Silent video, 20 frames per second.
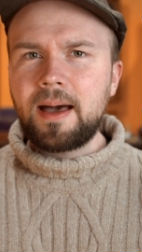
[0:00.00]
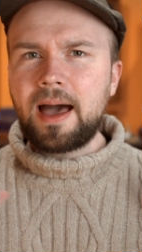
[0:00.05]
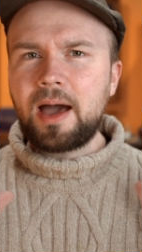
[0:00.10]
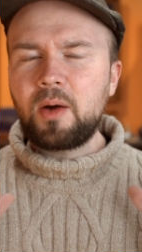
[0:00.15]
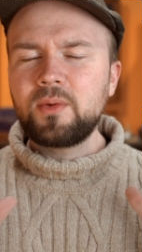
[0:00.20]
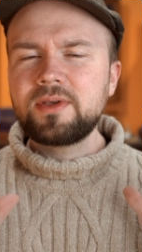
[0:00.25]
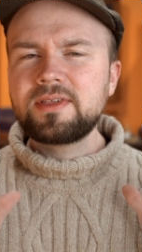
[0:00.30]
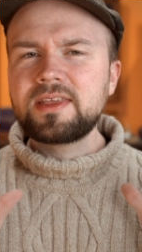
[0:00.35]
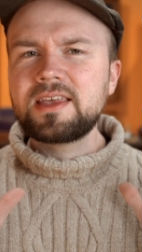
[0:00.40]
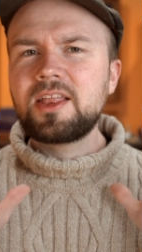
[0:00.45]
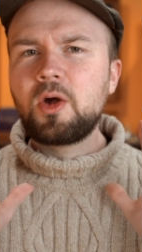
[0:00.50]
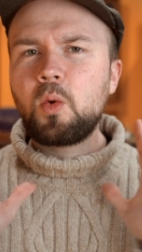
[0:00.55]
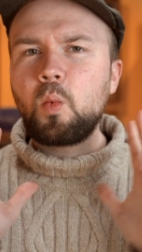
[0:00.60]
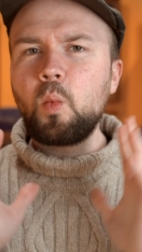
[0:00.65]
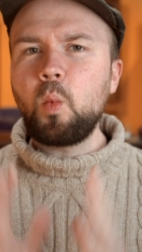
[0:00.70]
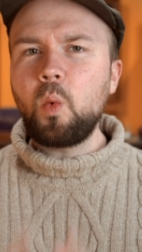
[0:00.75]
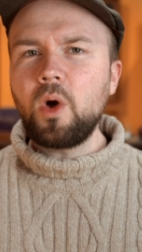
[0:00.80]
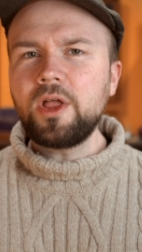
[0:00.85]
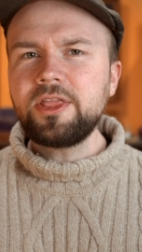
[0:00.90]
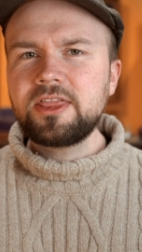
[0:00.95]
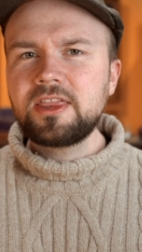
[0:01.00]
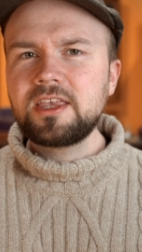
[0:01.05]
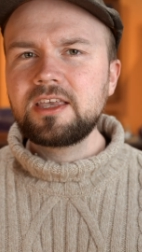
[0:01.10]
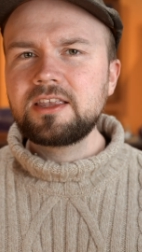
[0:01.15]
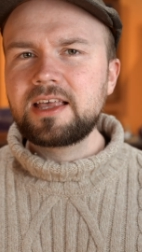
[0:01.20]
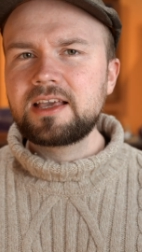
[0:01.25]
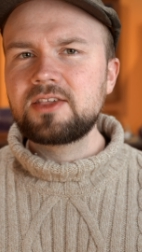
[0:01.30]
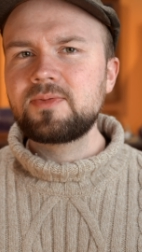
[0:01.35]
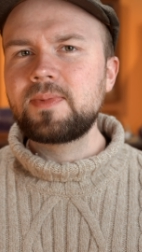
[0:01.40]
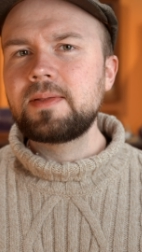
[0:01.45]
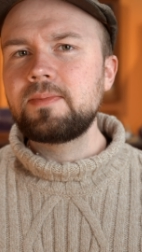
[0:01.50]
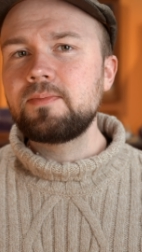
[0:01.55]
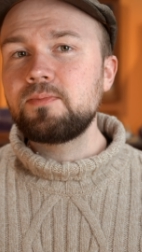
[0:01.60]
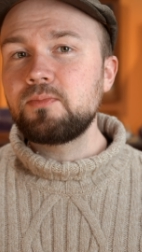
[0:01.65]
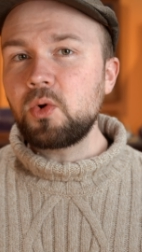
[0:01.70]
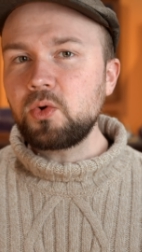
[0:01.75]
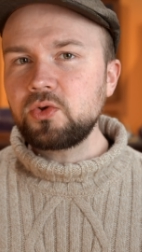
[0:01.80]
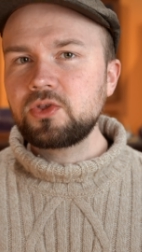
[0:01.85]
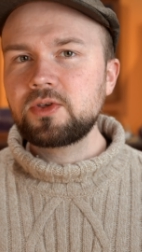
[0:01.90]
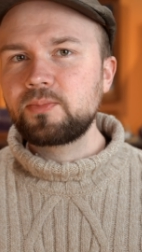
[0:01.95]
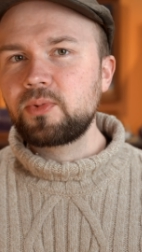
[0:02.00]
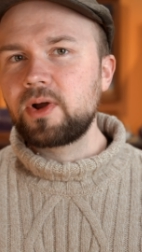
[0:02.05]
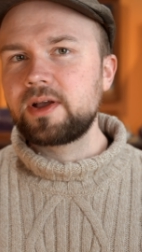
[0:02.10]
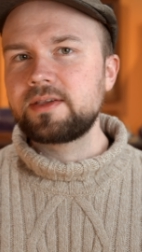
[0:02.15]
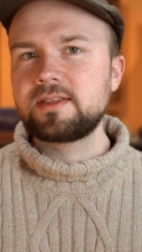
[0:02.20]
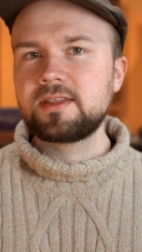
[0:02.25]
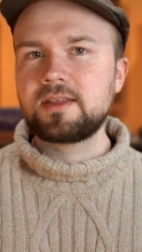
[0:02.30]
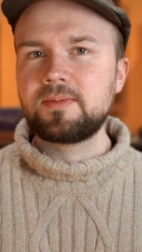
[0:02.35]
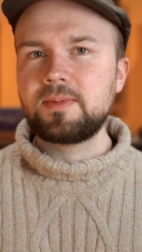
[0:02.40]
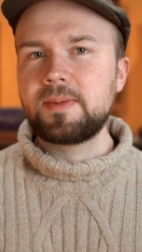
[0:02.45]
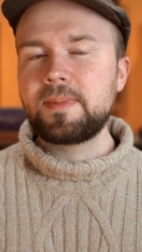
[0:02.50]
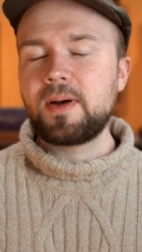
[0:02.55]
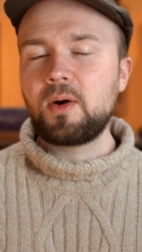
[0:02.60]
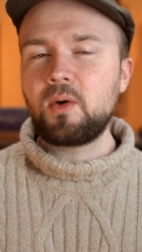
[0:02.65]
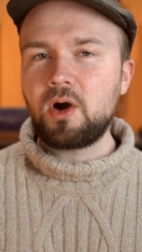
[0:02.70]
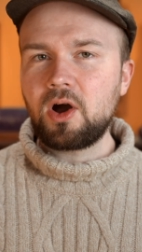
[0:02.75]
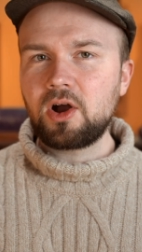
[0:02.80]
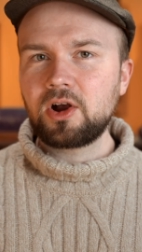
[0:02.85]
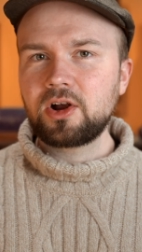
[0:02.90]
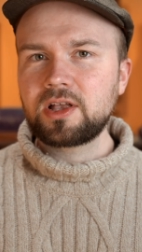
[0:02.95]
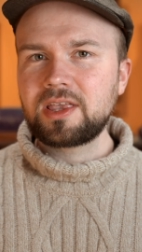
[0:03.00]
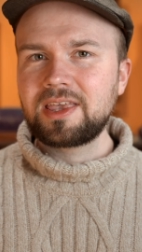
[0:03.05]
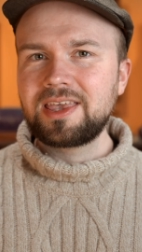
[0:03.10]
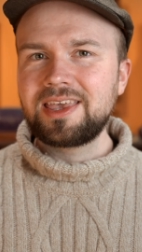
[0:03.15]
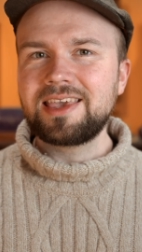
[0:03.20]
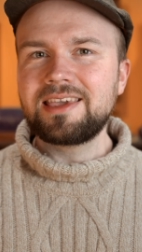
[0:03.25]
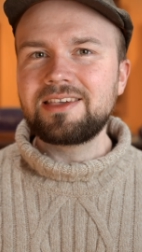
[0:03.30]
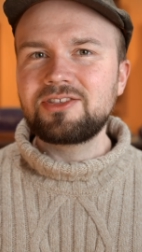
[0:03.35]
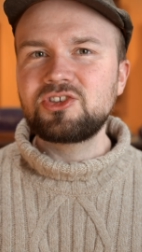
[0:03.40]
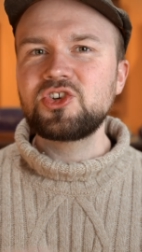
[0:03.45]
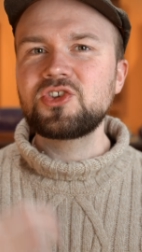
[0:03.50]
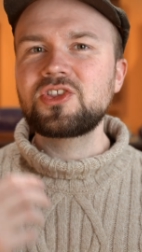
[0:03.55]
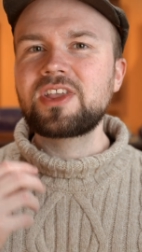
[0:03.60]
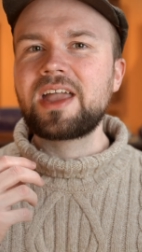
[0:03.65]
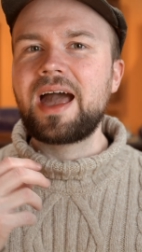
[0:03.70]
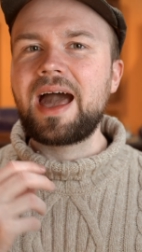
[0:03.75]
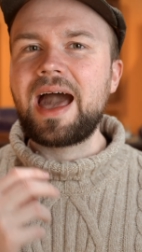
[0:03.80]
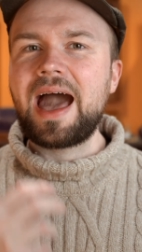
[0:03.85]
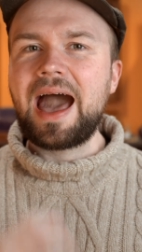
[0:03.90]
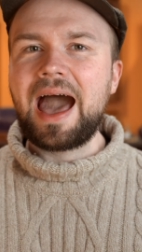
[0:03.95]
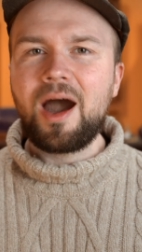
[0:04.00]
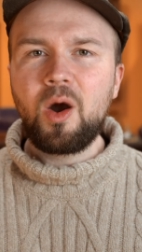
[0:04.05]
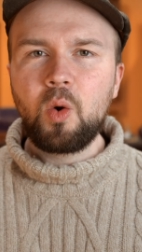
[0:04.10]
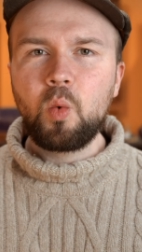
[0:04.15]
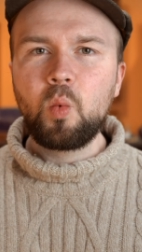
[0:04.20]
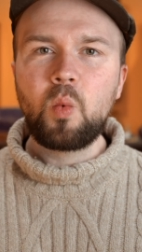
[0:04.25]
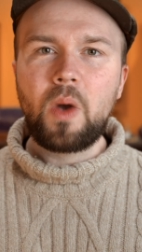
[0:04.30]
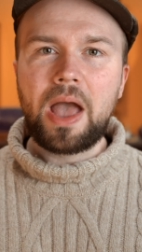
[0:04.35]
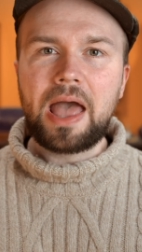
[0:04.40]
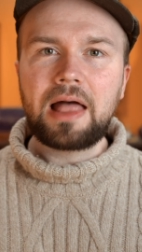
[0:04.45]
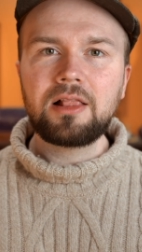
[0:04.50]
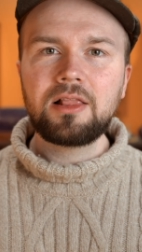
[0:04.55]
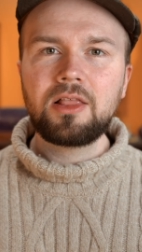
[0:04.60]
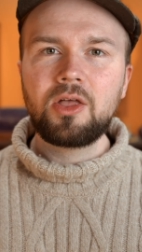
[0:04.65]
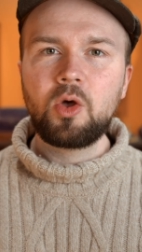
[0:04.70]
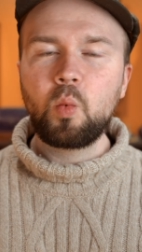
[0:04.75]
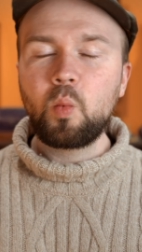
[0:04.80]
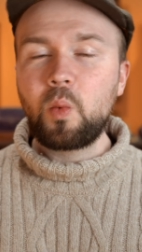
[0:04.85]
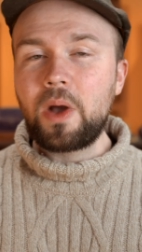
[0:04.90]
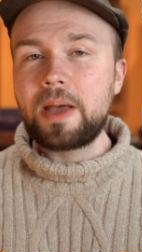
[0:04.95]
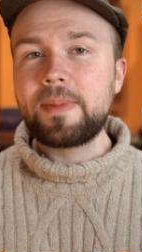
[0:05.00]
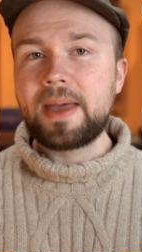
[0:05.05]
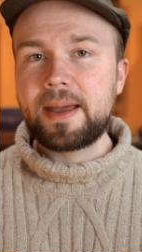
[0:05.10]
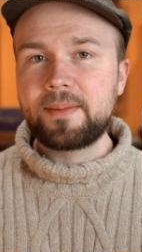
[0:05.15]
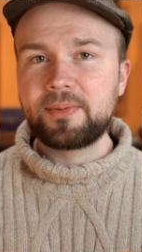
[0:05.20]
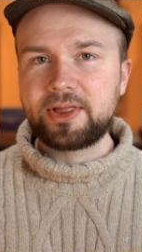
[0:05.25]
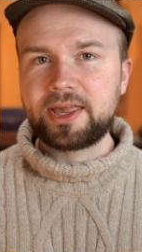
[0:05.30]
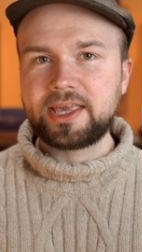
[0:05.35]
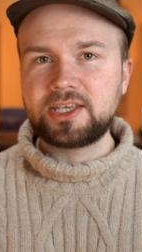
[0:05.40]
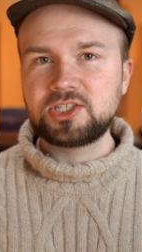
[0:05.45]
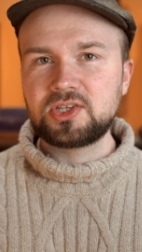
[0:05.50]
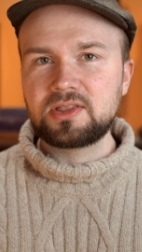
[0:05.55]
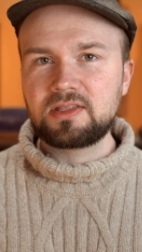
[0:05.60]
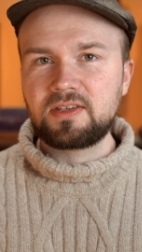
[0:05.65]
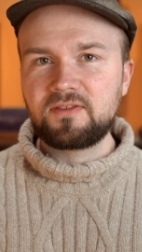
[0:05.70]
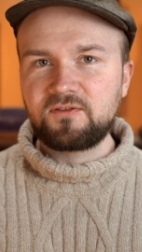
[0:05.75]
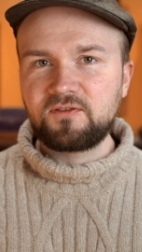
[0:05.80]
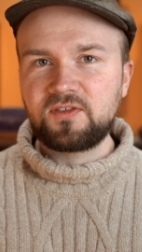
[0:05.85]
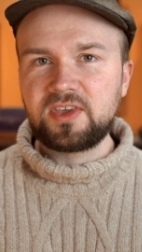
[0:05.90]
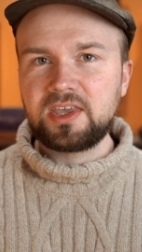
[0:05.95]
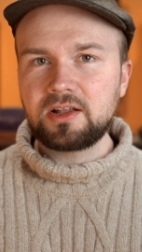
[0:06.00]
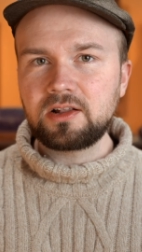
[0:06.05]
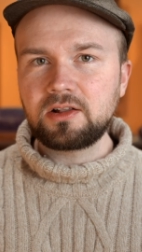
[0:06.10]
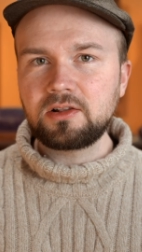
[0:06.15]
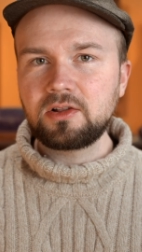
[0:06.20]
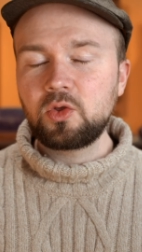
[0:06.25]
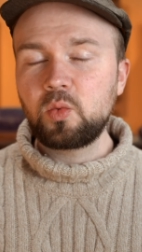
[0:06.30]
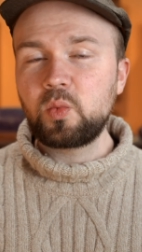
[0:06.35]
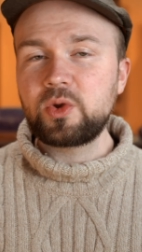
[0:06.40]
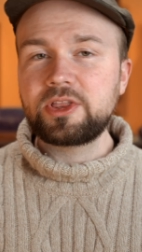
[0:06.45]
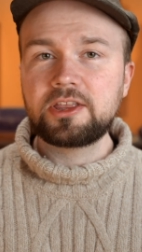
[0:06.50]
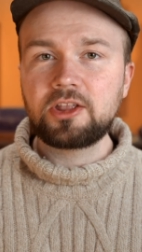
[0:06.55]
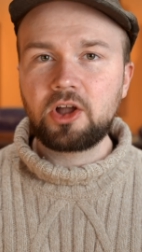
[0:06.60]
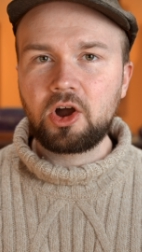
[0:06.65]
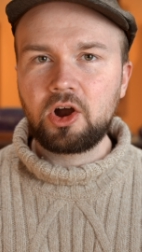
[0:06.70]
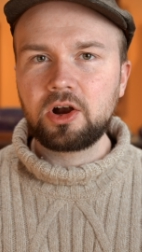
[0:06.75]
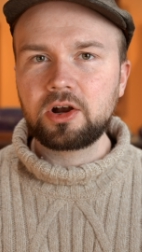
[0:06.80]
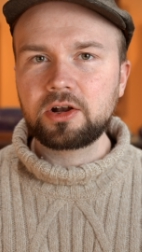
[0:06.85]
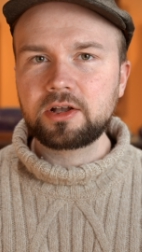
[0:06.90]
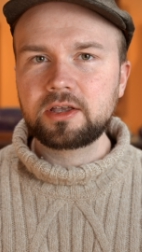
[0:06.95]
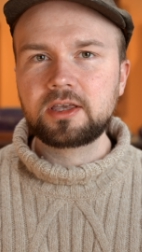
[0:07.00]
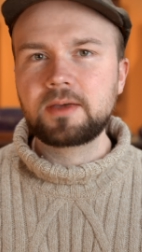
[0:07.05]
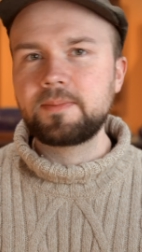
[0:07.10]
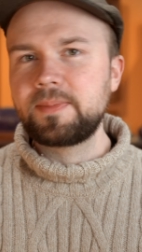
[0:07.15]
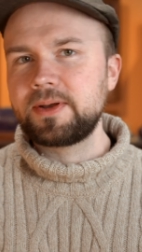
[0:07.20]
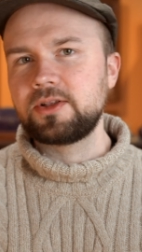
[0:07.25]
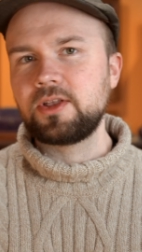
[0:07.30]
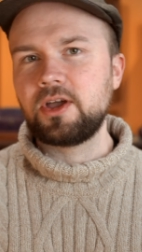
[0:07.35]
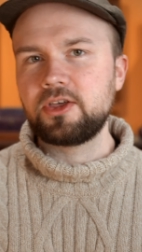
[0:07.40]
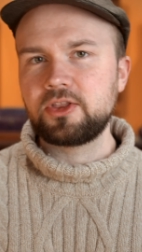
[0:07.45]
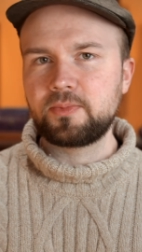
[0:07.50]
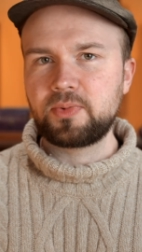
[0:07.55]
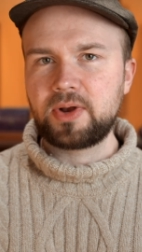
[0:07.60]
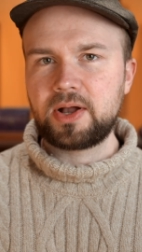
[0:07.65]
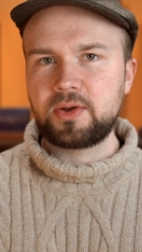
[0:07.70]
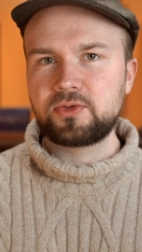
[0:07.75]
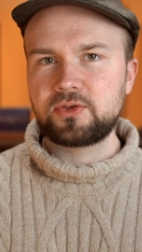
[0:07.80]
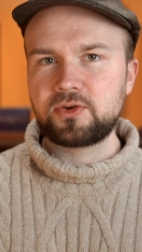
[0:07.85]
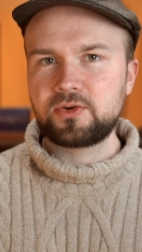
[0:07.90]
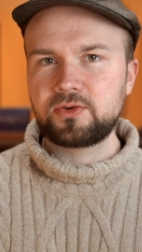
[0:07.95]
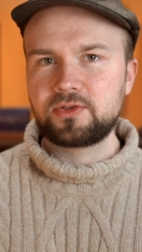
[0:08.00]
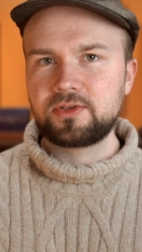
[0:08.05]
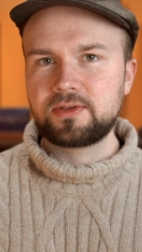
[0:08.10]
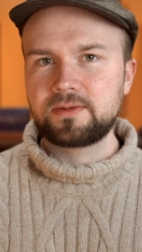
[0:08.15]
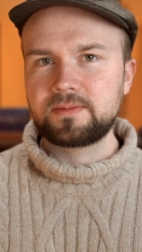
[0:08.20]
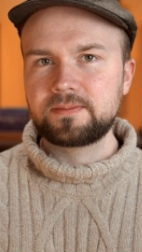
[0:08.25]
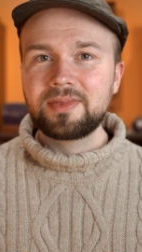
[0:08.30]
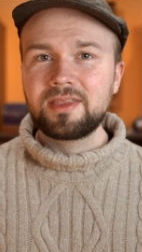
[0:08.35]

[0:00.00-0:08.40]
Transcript: I want to say that one thing that has been most surprising to me about Arc is just how well web applications feel within Arc compared to other browsers.